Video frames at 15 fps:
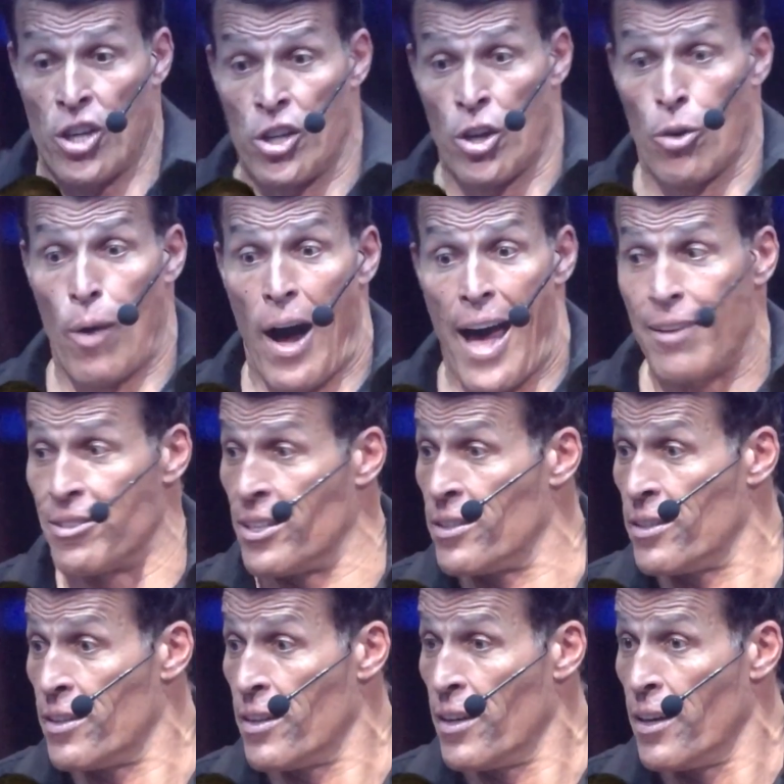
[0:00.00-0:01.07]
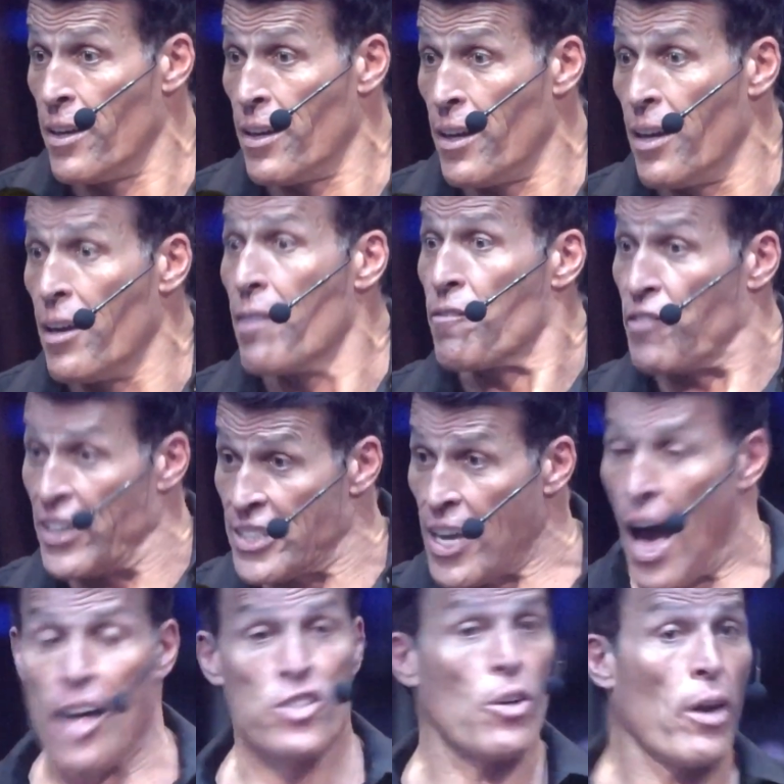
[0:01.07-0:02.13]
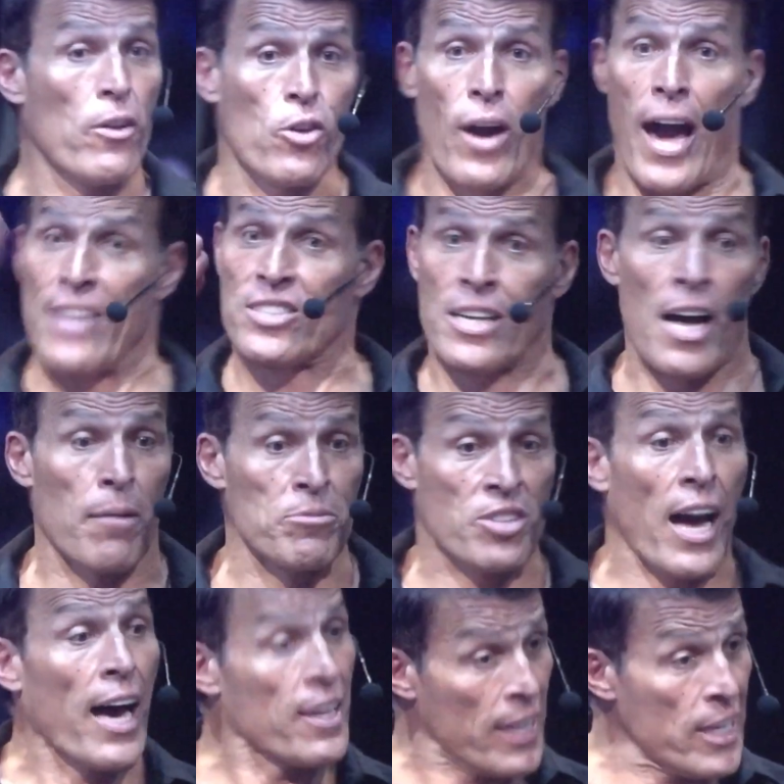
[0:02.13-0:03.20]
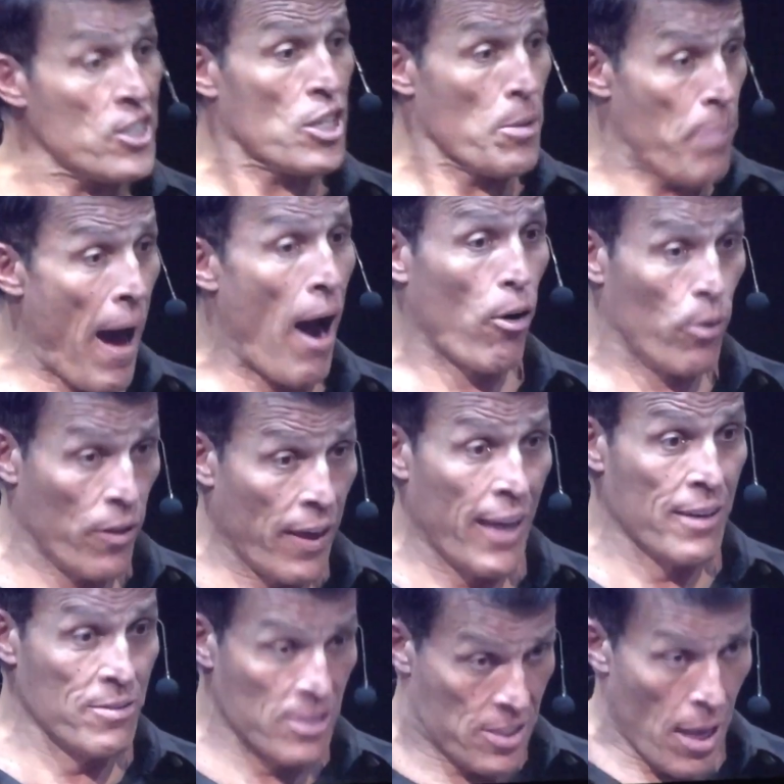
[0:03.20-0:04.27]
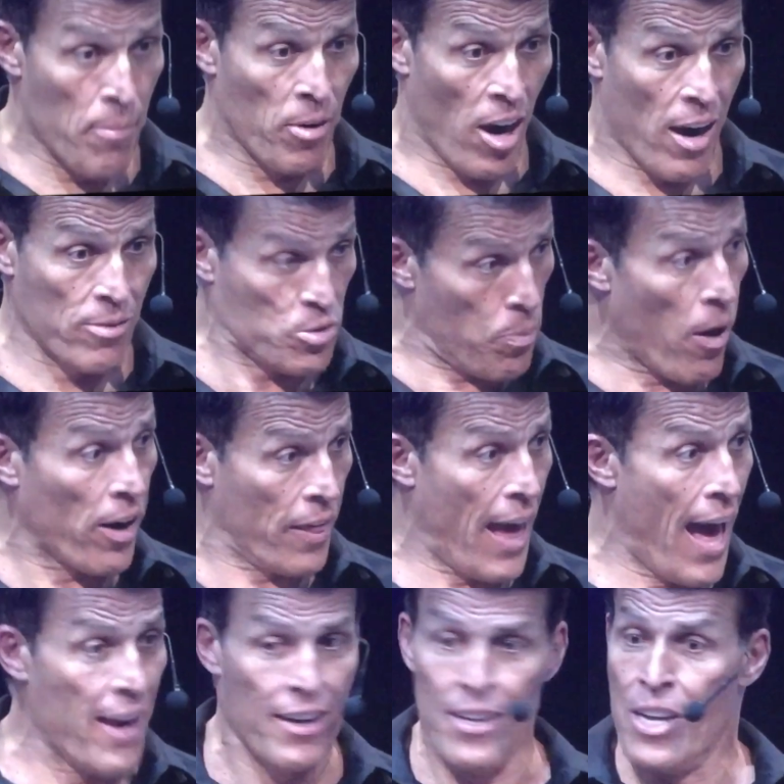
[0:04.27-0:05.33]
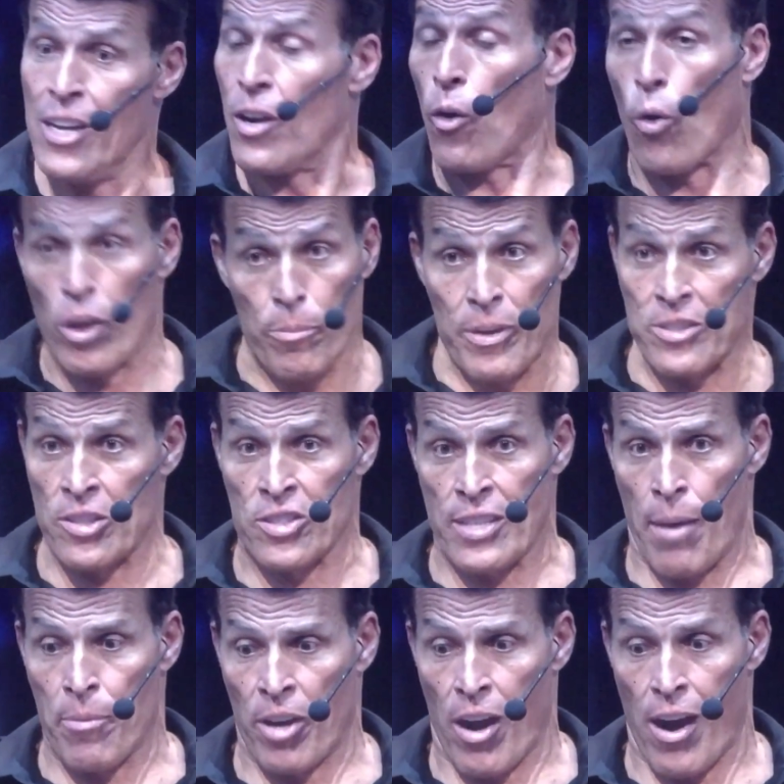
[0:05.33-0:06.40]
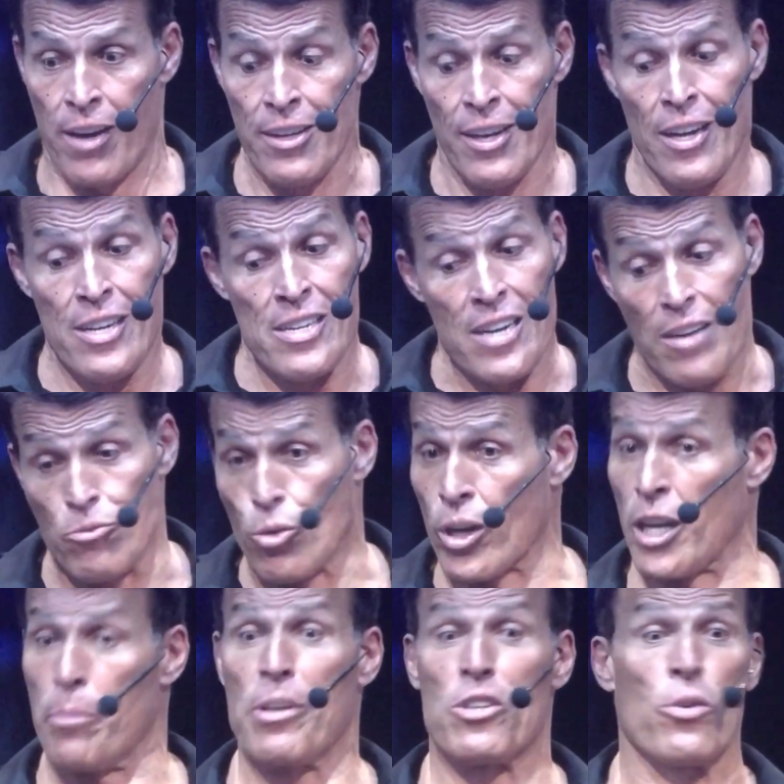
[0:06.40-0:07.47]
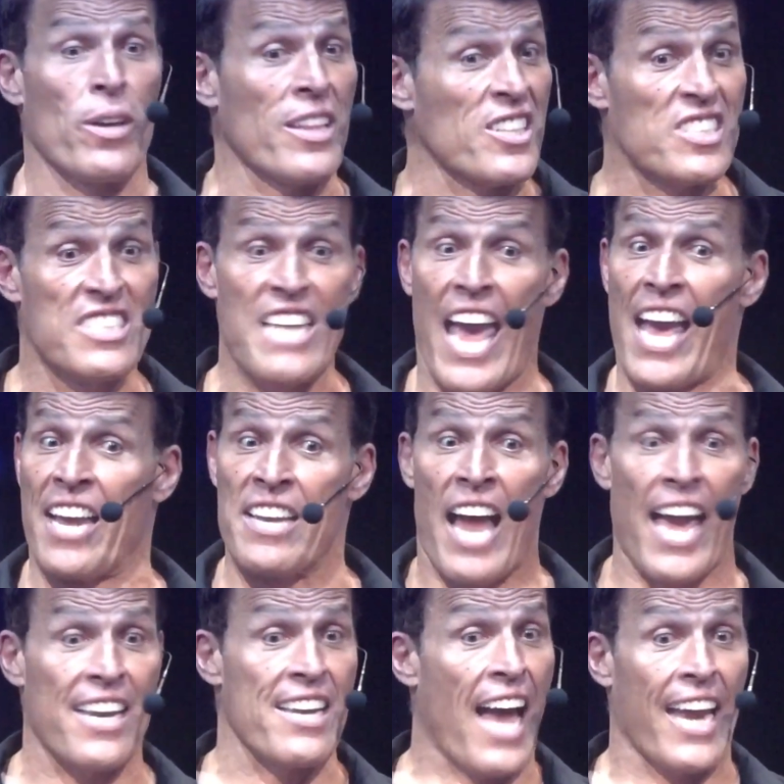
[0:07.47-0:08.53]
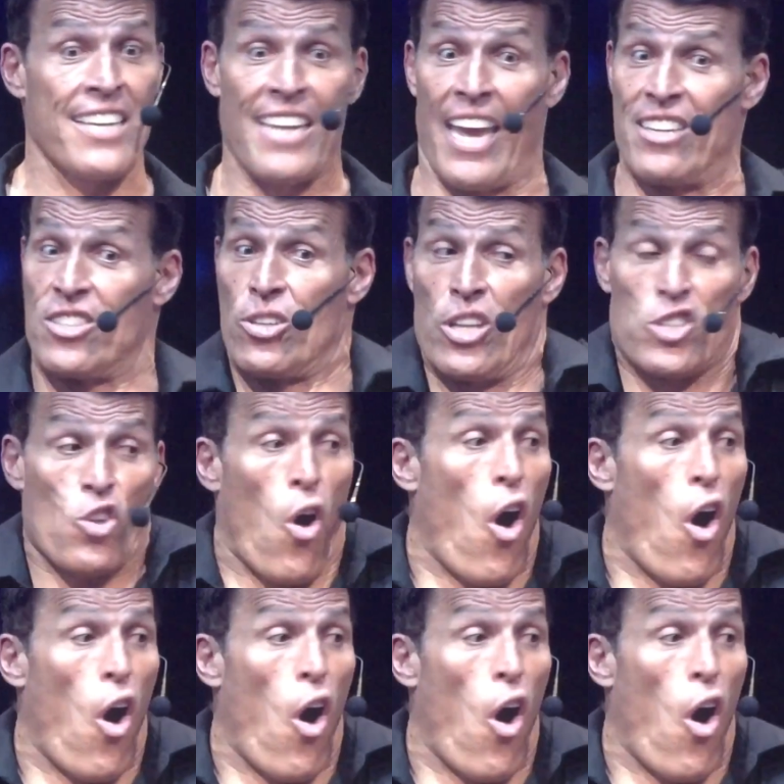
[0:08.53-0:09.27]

in your what? Physiology. If you guys come to Unleash the Power Within, the seminar, it's part of that, or the business seminar, we're gonna be doing this day and night and day till it's